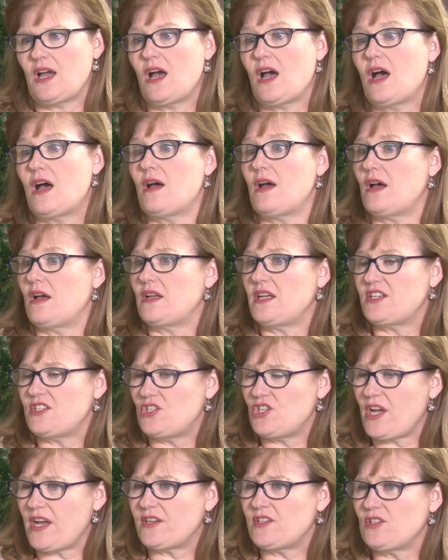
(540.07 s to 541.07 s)
Uh,
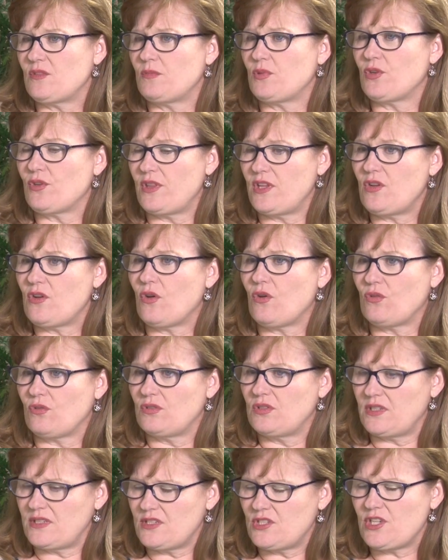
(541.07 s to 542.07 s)
injectable, the
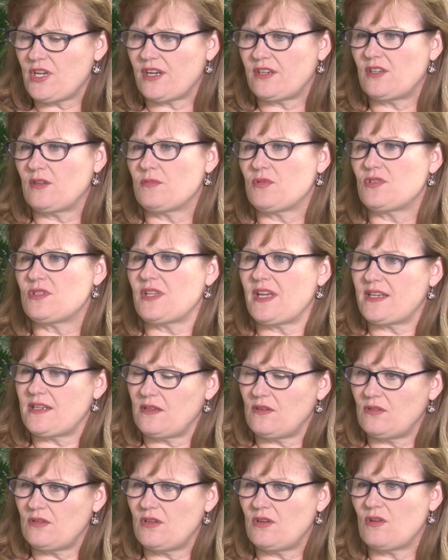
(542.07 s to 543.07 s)
old injectables, like
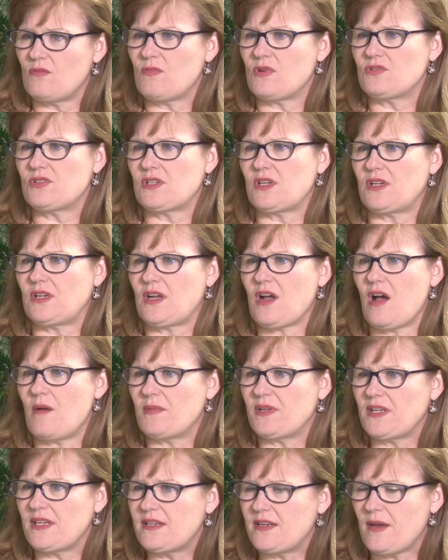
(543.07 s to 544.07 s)
you know, most
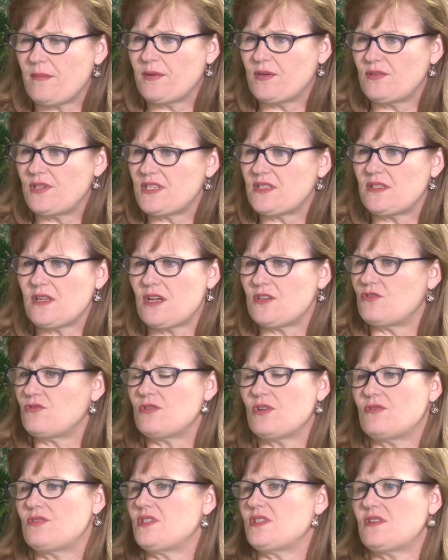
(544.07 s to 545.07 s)
commonly depot
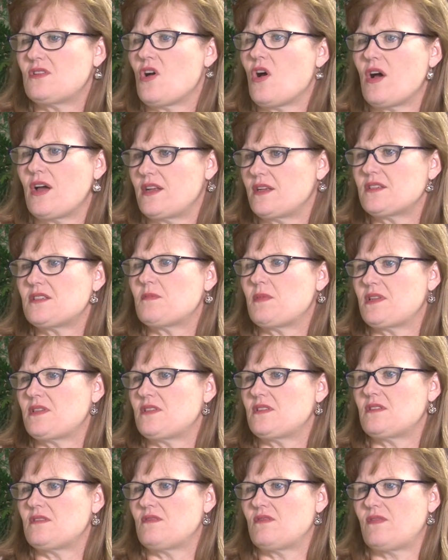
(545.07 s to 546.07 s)
testosterone, is not
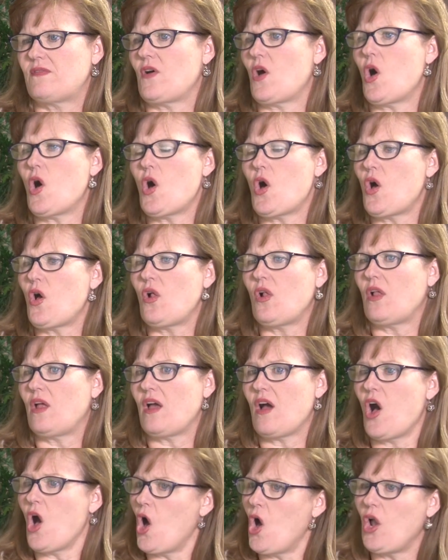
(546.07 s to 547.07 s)
expensive. All
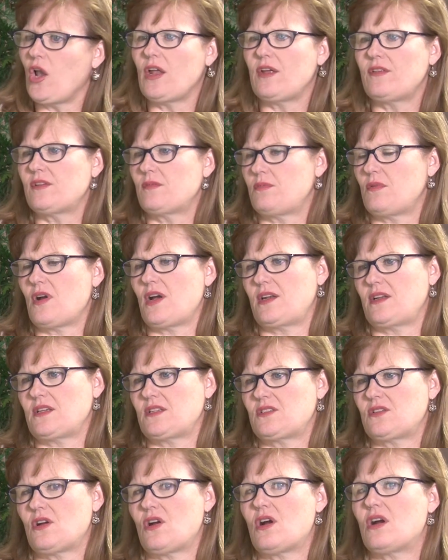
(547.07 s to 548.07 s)
all other
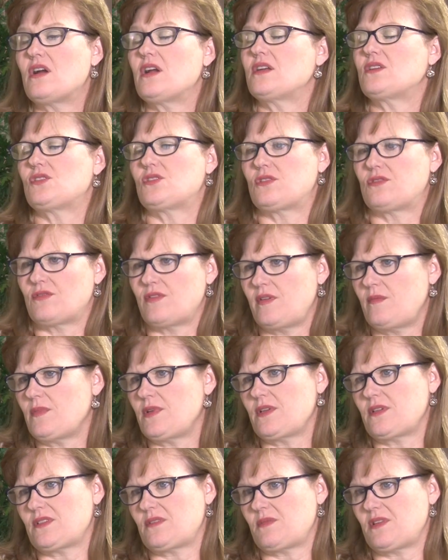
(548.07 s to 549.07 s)
products are
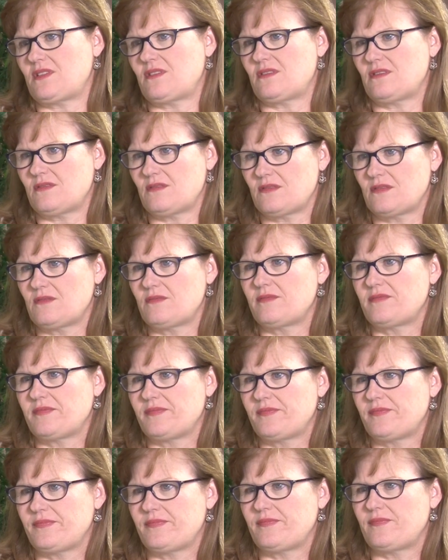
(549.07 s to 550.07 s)
extremely expensive,
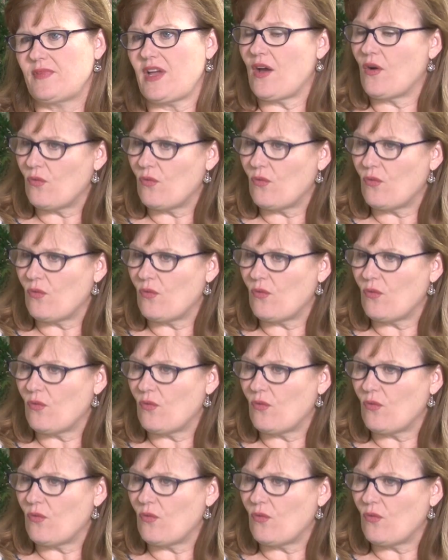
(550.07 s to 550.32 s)
okay.